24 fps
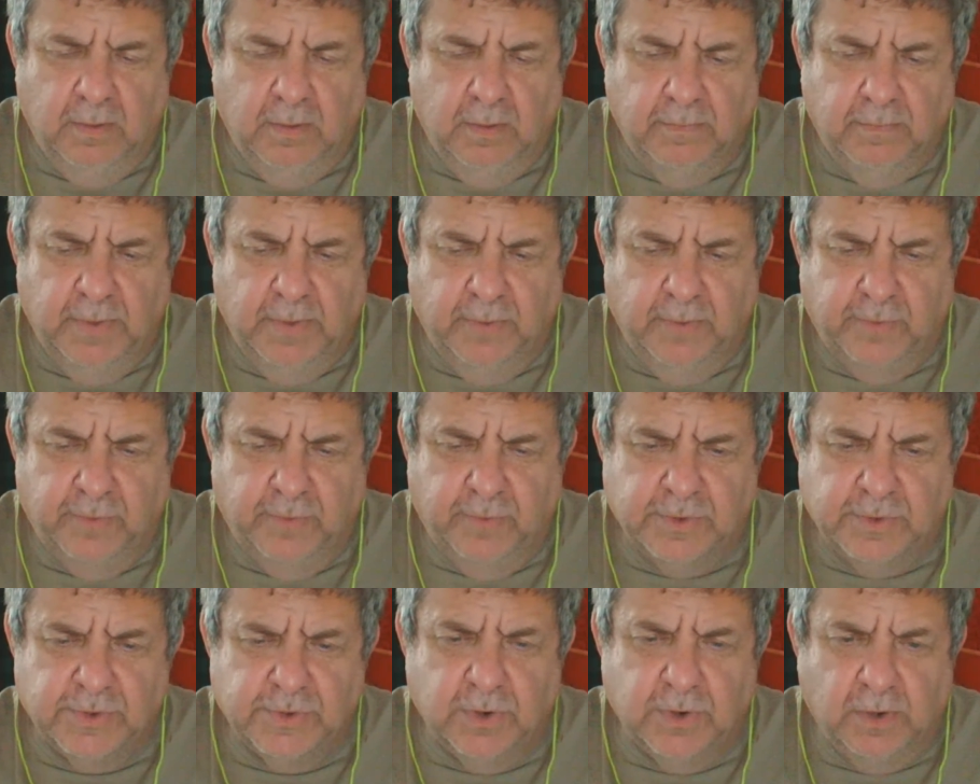
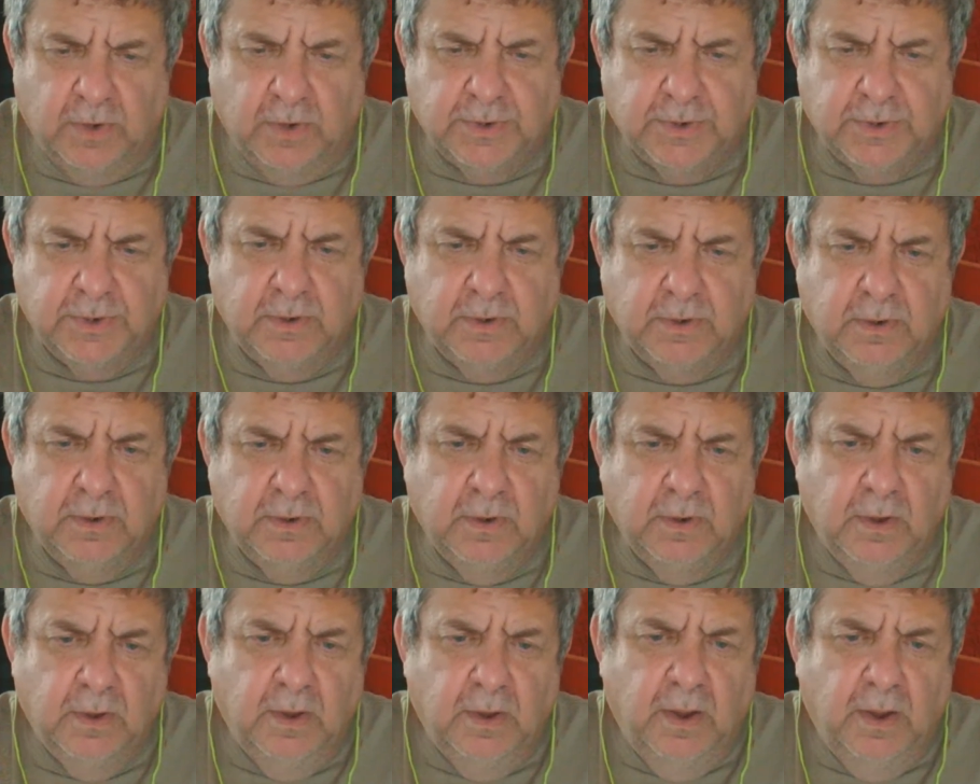infrastructure
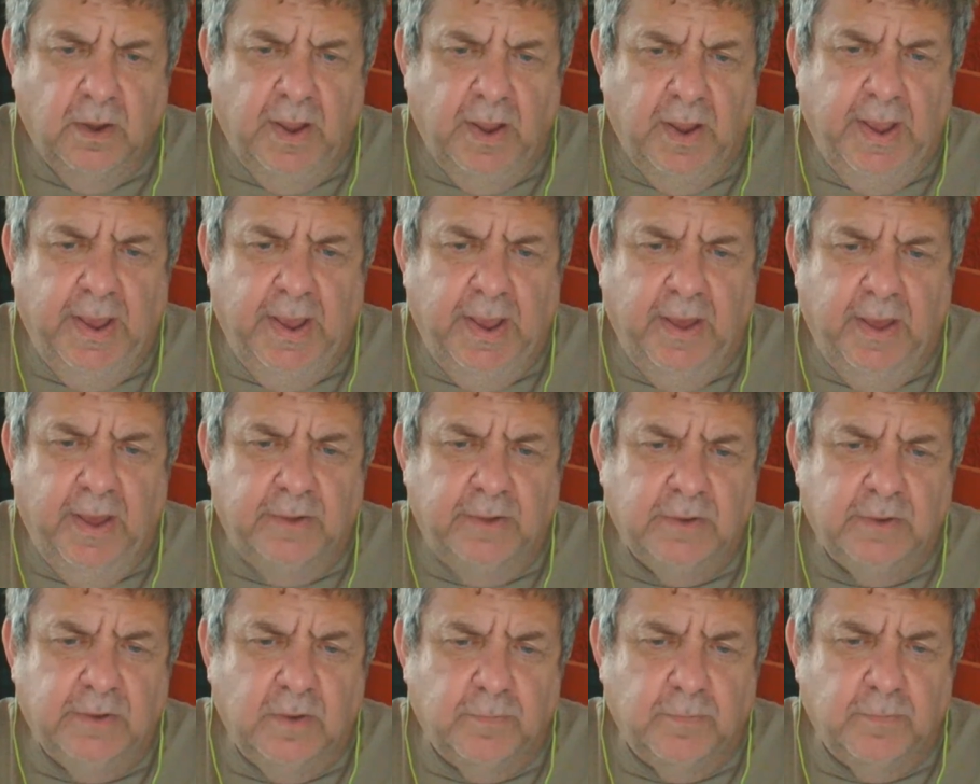
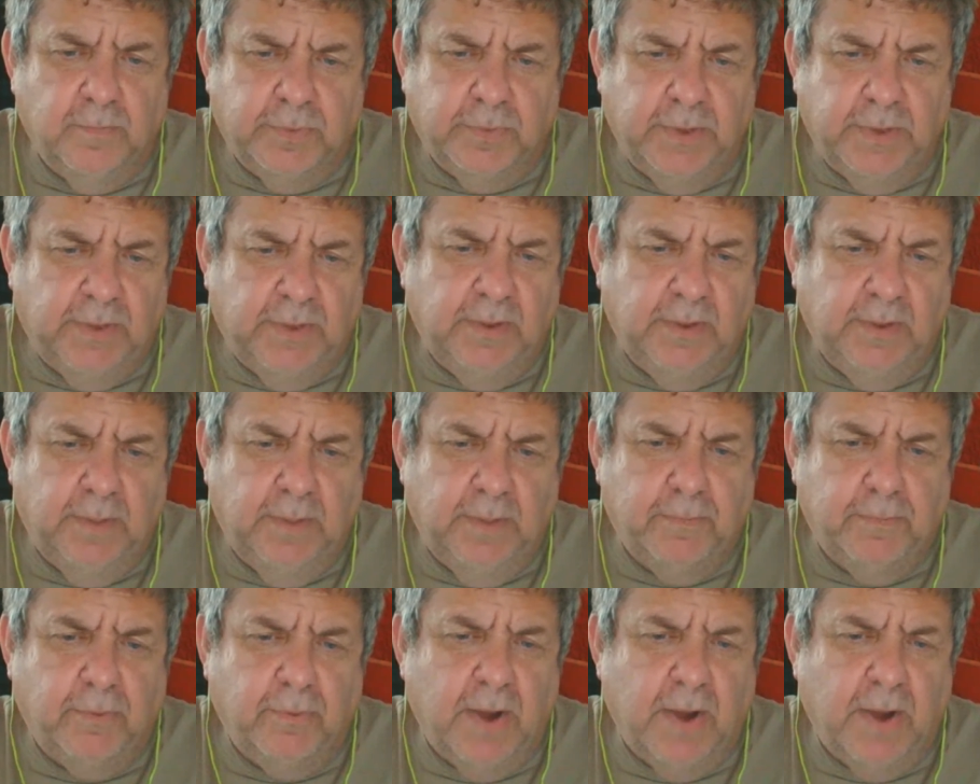and completely
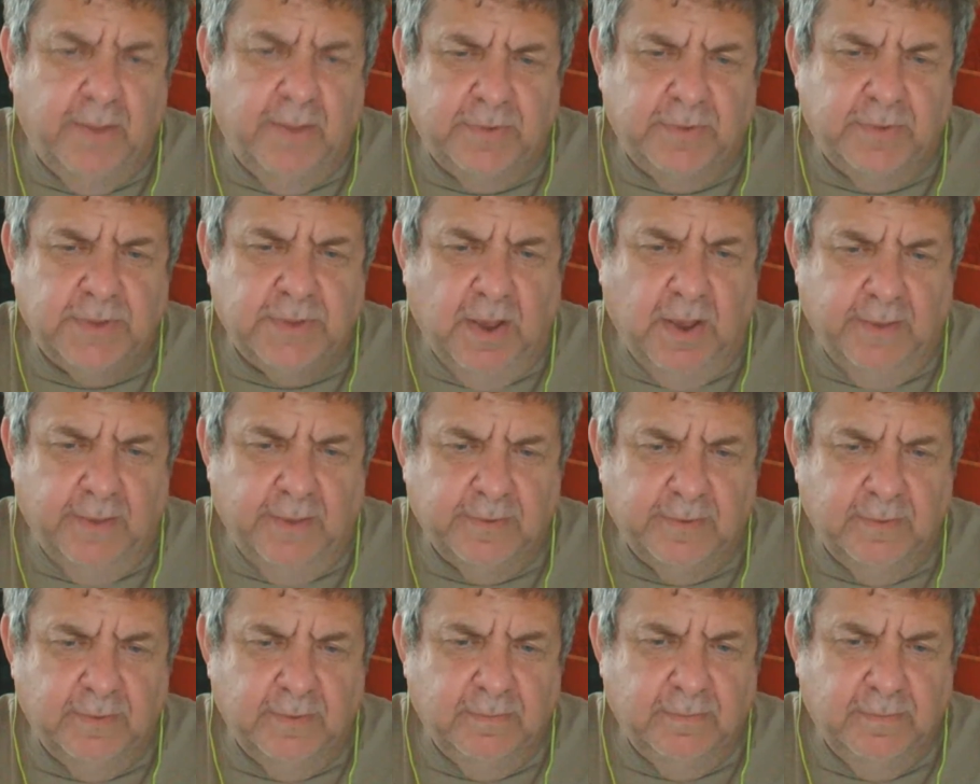
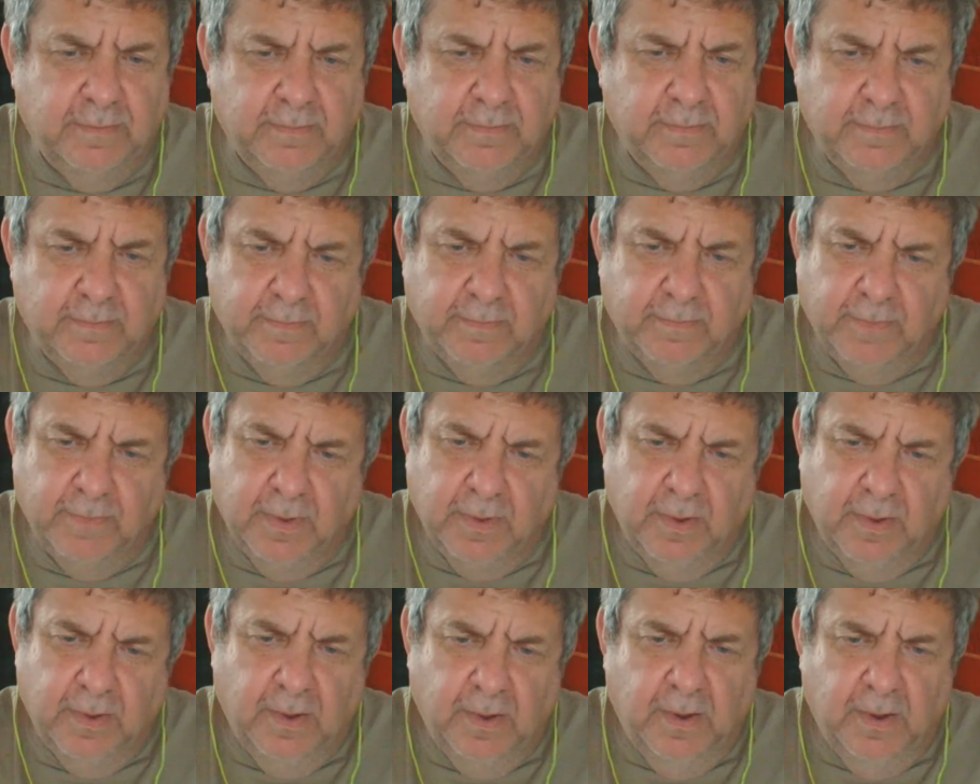privatize it.
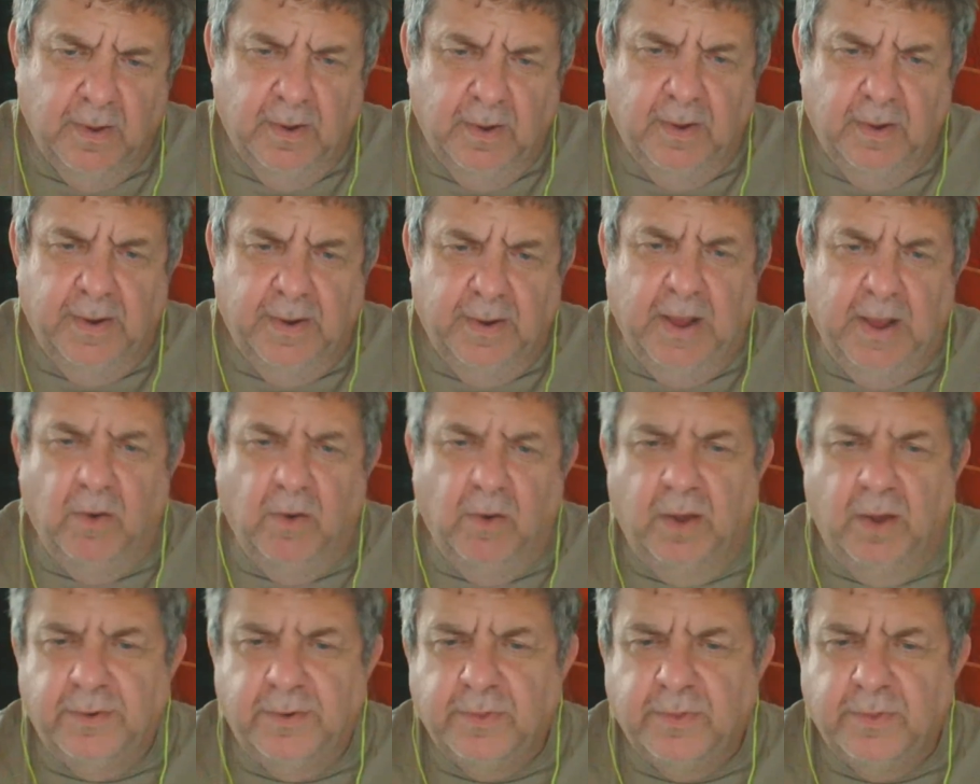Now,
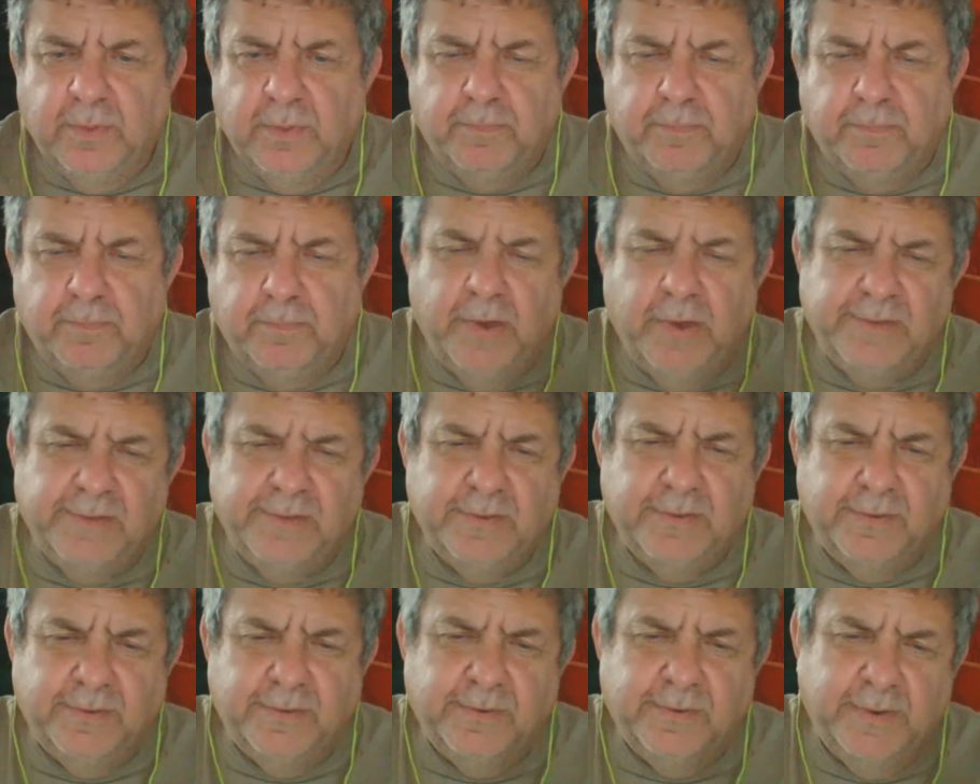under the
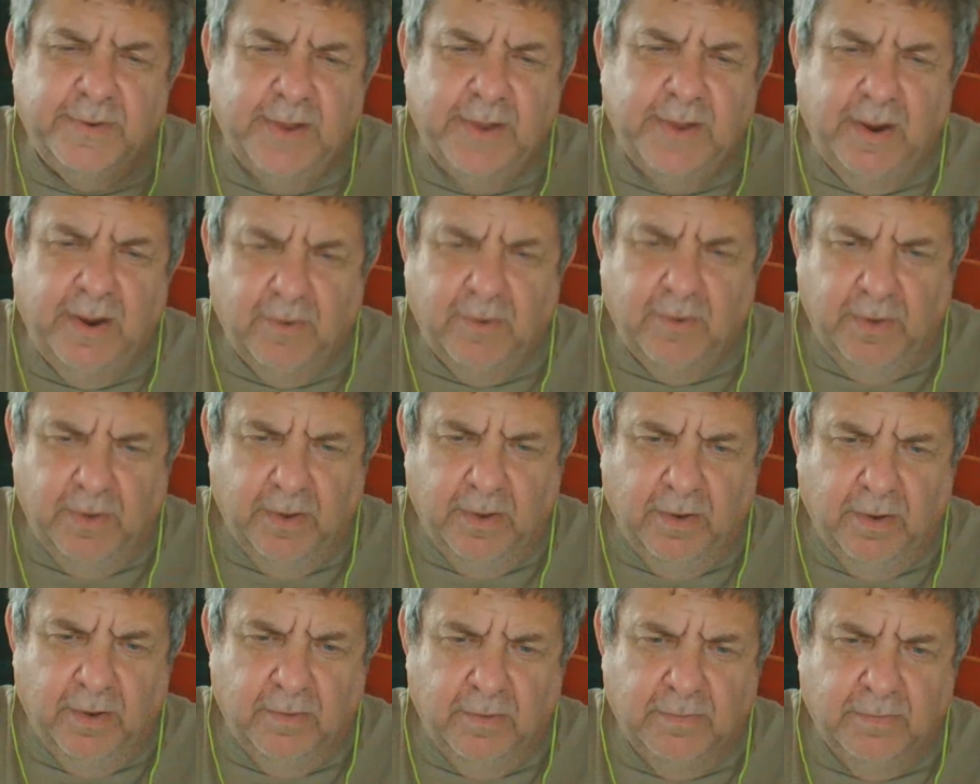present
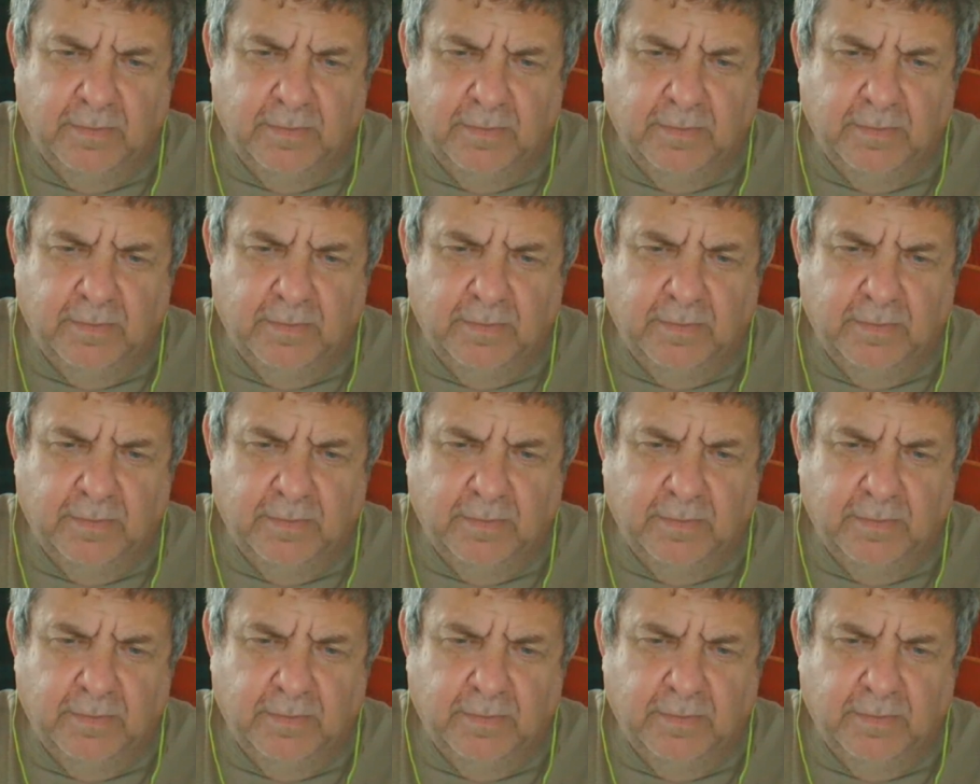scenario,